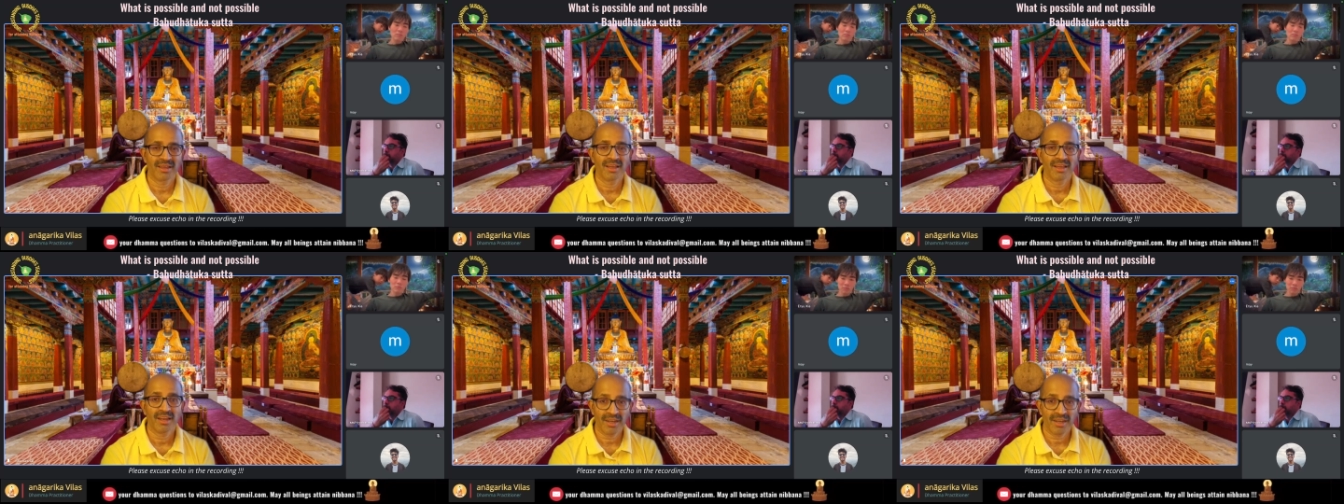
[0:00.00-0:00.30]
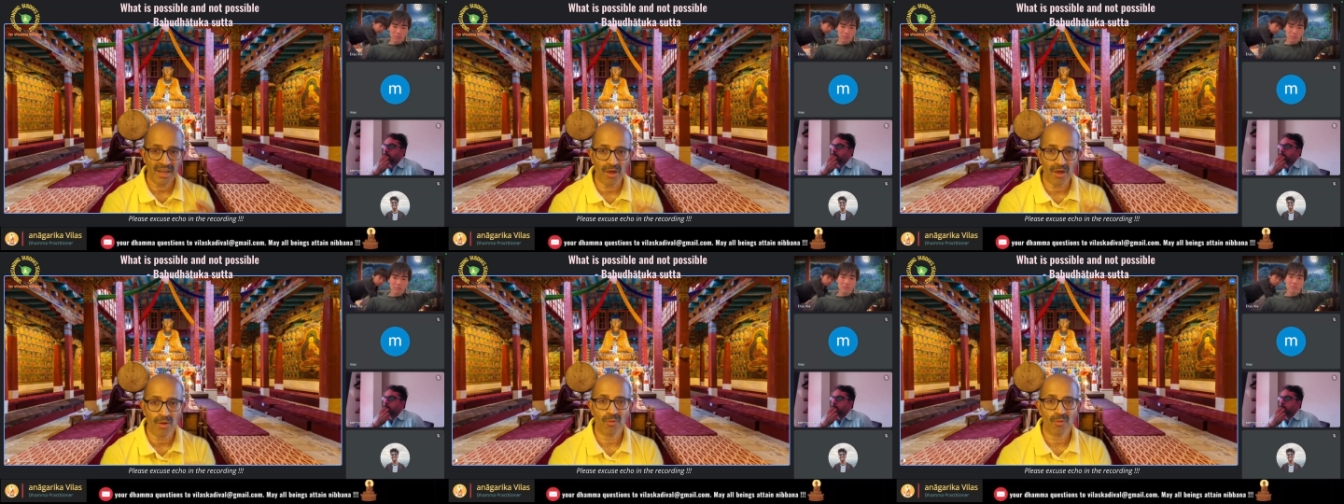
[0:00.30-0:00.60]

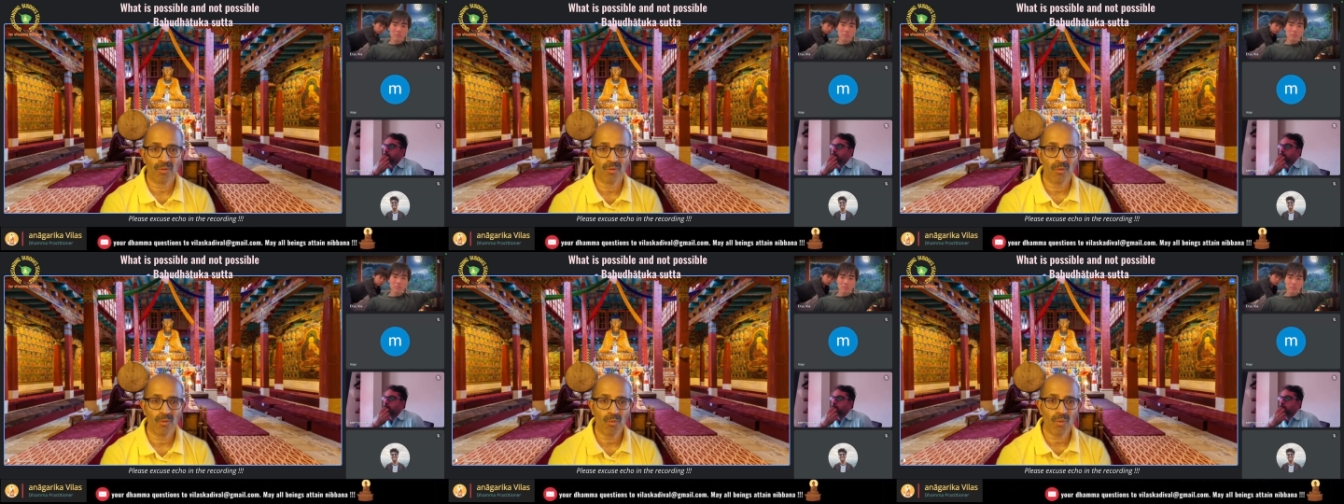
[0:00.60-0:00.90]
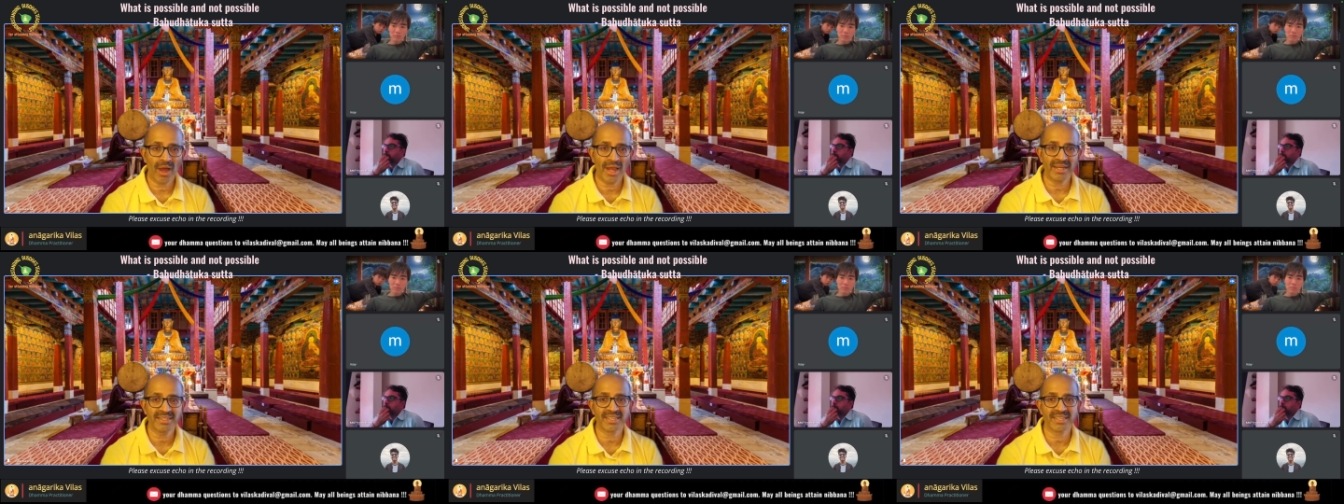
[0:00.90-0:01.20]
Now,
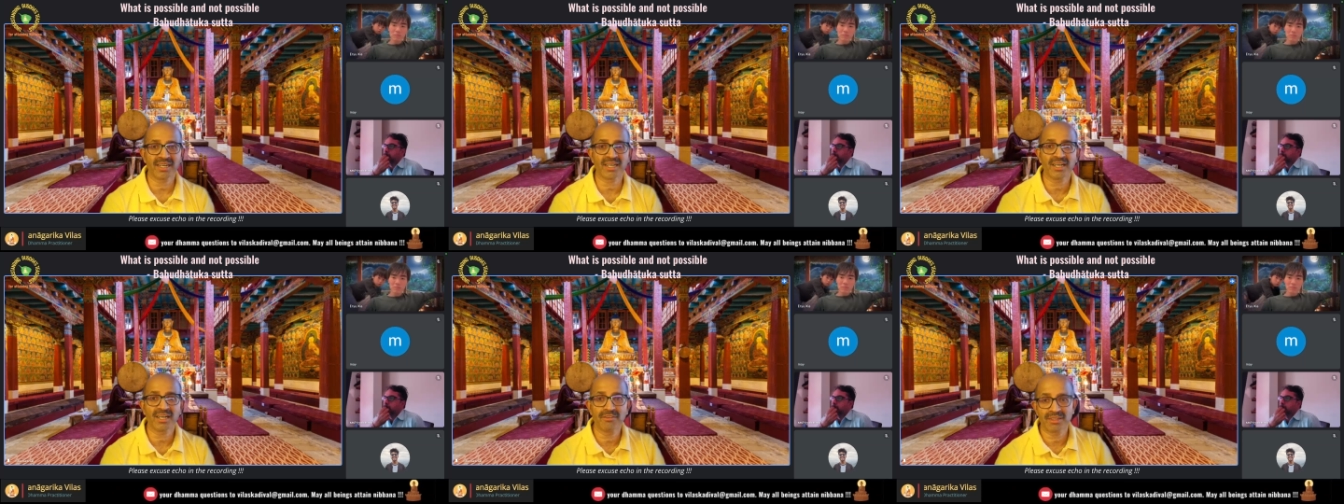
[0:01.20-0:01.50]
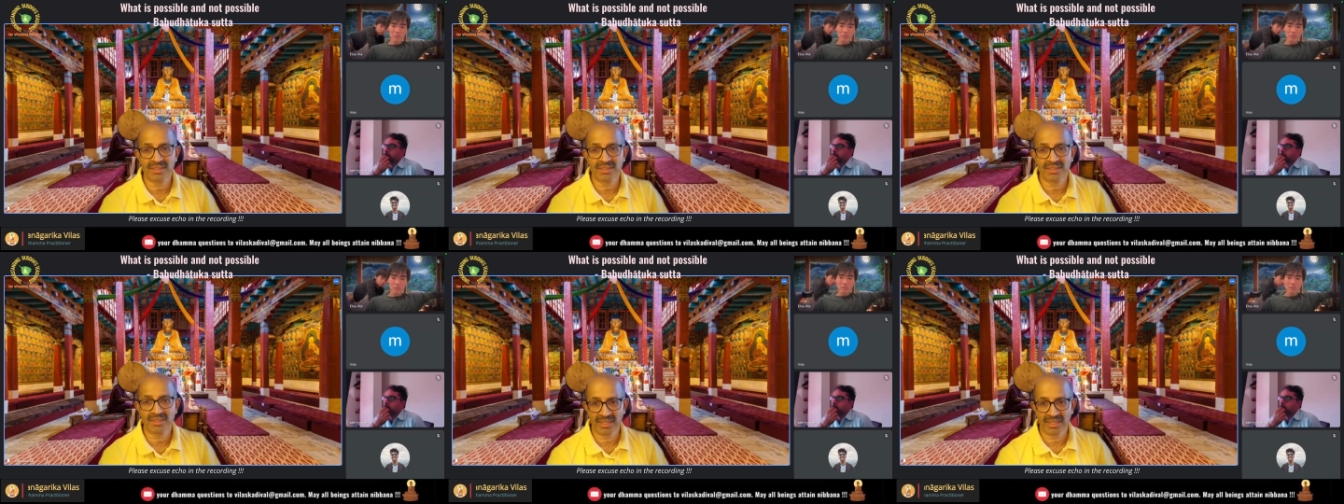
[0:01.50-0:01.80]
why
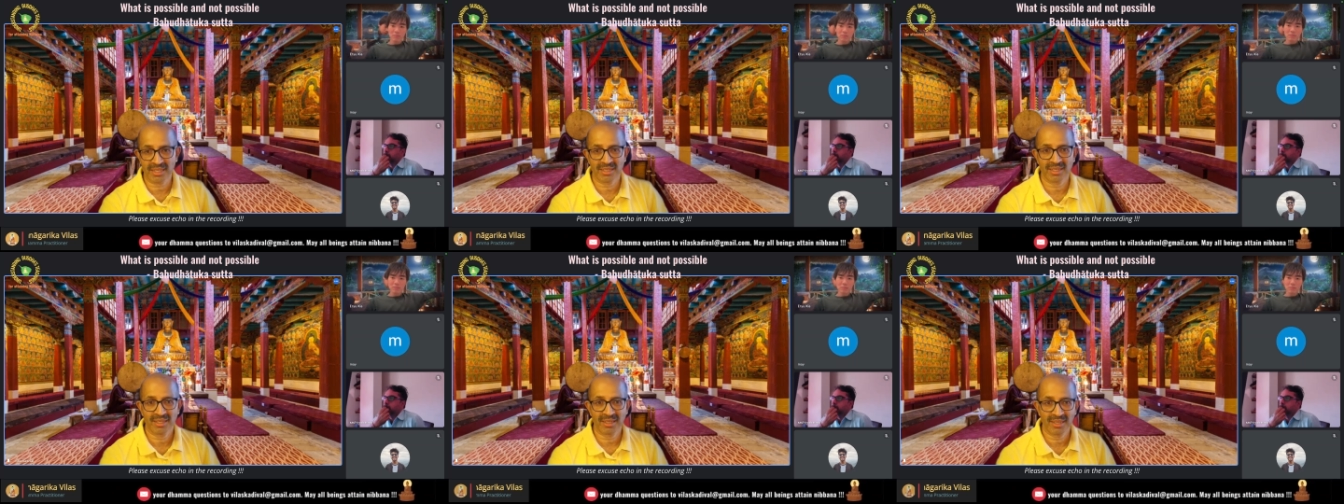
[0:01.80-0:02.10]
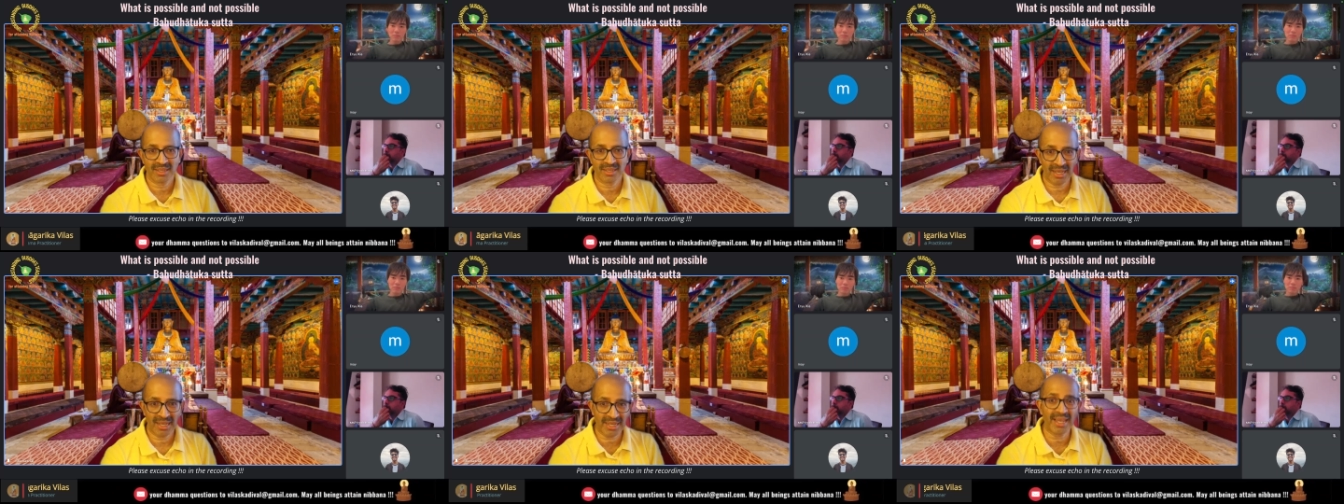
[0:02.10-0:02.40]
Chakravarti?
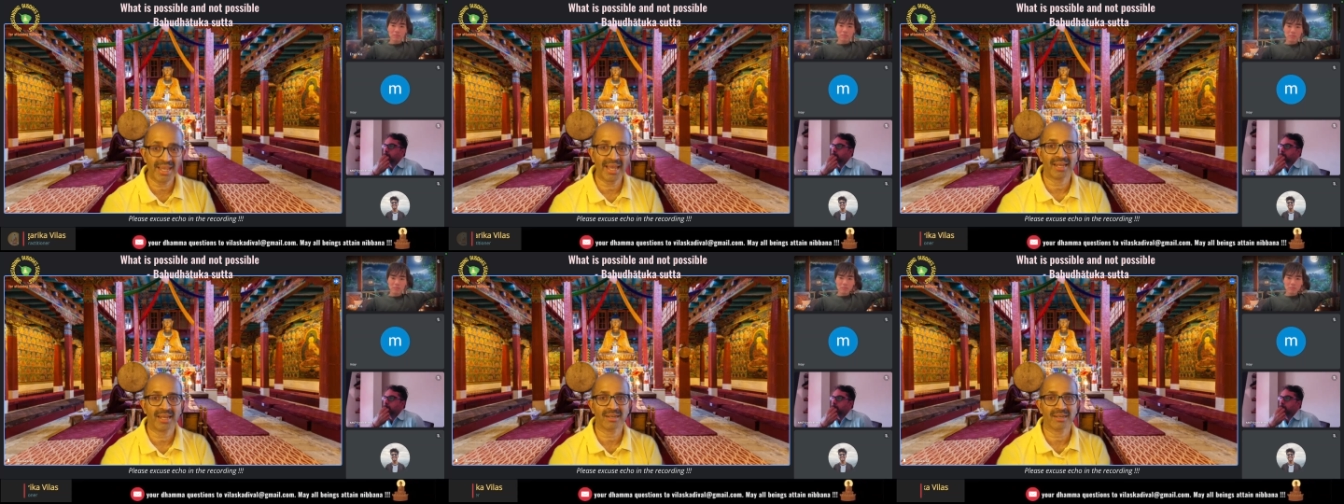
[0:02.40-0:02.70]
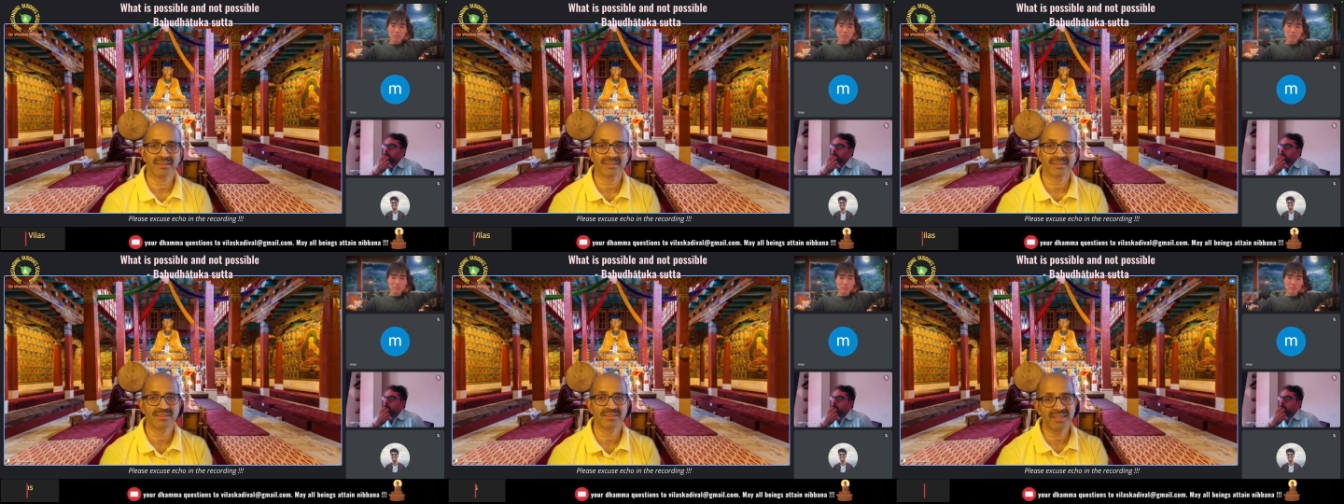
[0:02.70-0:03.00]
Again,
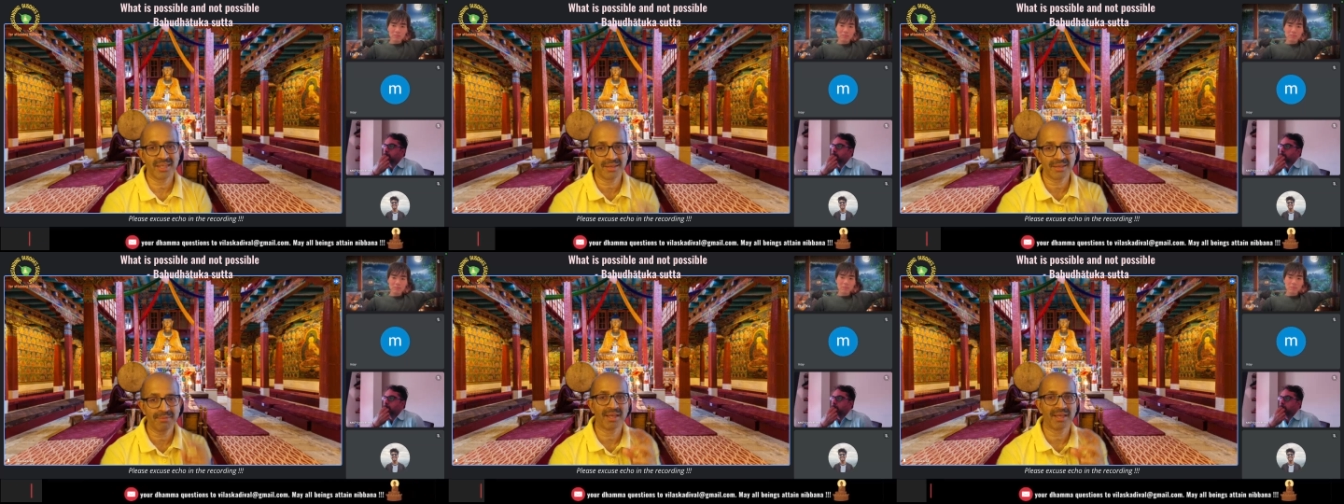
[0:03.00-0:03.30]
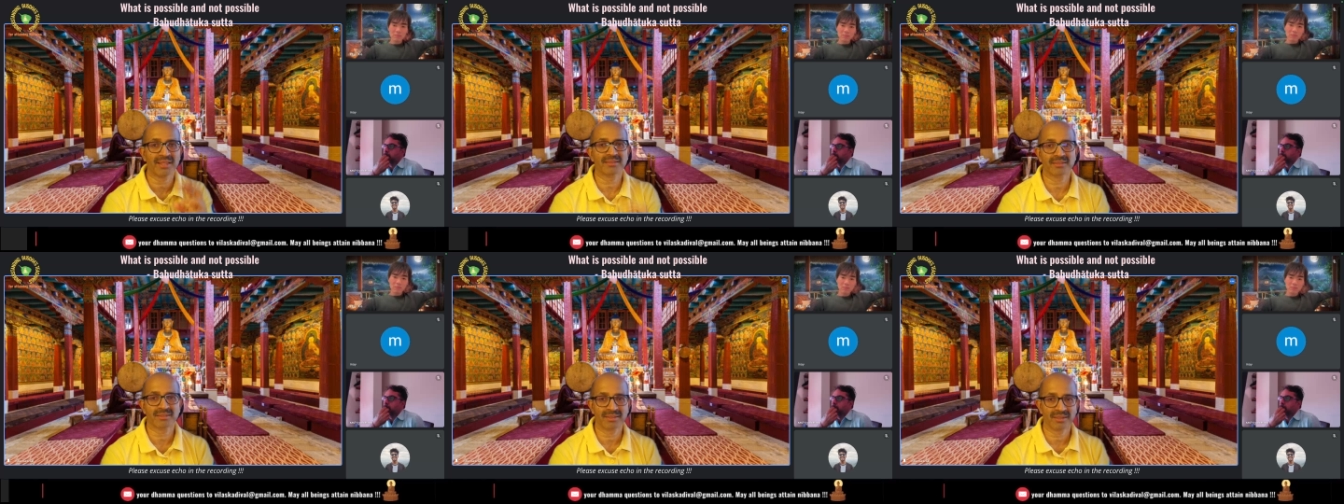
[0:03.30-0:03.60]
same
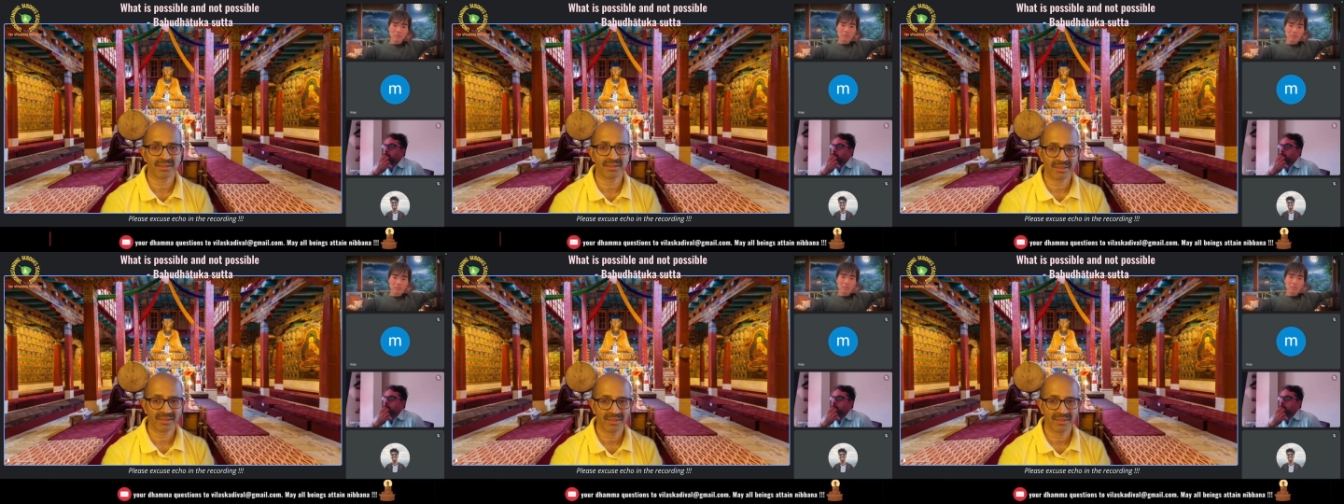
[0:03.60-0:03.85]
answer.